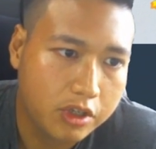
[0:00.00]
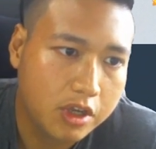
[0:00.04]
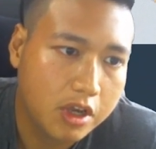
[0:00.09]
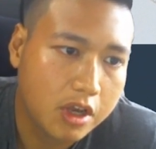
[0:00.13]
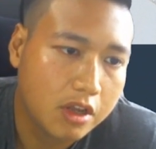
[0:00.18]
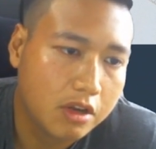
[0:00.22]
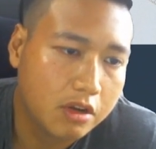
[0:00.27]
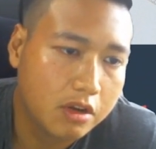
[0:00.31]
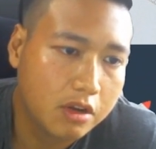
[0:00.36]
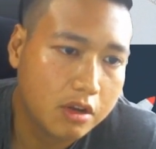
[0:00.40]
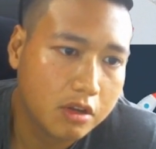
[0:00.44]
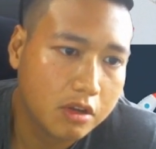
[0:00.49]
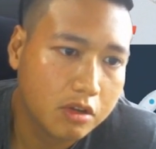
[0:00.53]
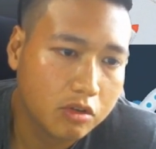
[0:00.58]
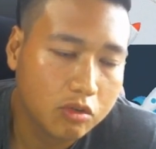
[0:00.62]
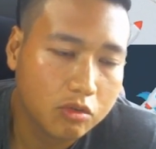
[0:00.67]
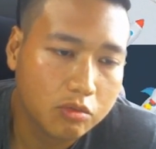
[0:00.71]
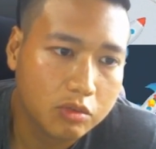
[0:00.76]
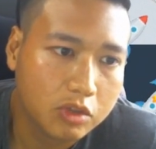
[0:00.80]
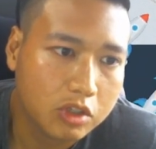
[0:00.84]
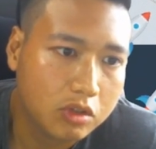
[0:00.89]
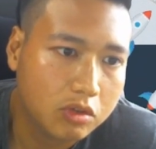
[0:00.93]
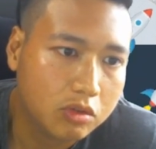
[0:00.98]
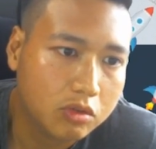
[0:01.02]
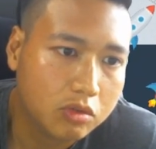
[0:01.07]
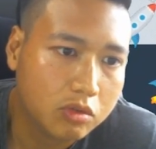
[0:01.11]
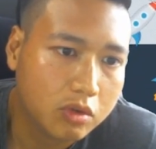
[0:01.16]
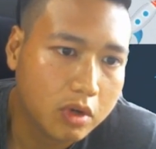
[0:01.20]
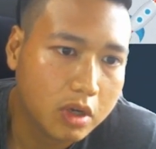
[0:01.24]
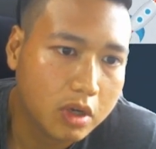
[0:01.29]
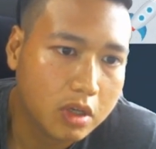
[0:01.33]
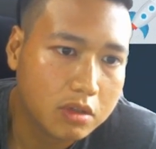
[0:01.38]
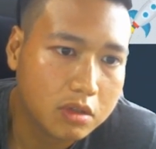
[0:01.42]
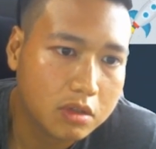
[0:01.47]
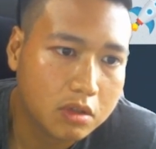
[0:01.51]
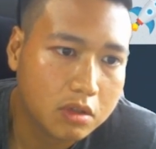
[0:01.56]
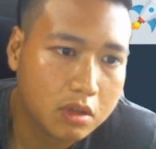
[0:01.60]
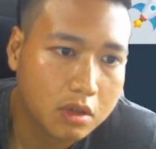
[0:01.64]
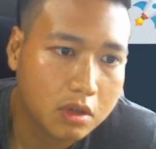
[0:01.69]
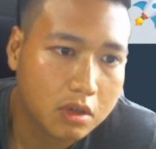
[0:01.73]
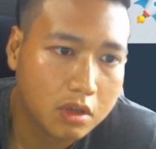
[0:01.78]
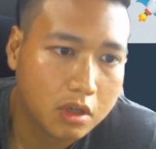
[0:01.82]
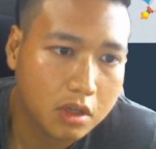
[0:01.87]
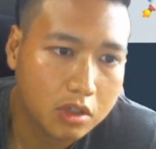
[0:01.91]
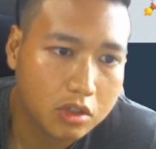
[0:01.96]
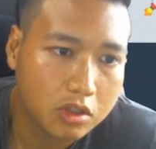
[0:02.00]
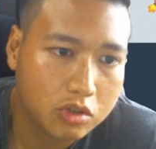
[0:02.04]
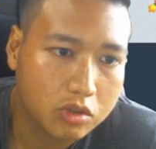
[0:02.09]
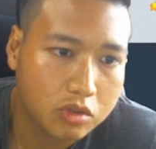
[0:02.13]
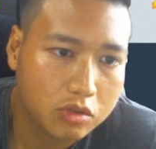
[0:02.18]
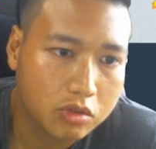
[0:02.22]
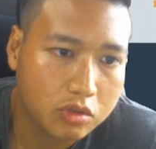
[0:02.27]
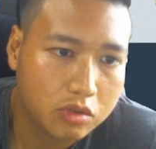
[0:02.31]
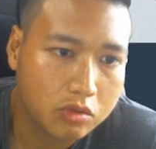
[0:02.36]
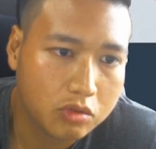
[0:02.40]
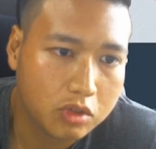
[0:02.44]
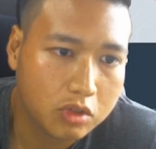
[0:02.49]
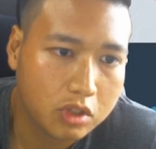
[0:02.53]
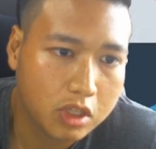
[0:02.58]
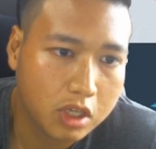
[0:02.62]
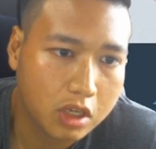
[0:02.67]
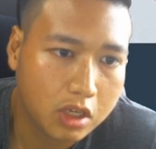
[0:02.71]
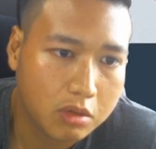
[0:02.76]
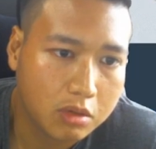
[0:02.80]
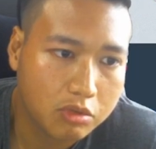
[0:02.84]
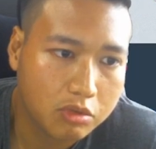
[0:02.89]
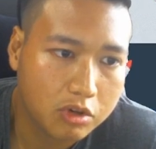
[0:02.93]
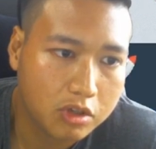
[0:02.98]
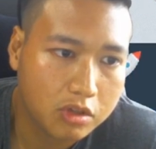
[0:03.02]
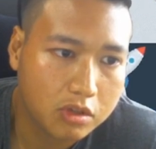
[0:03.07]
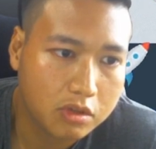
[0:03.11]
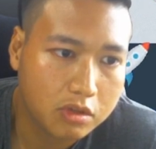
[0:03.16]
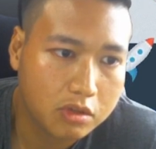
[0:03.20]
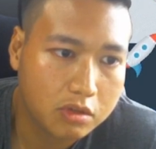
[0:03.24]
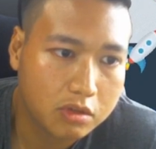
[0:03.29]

and then you'll be good to exit. It shows you the target price.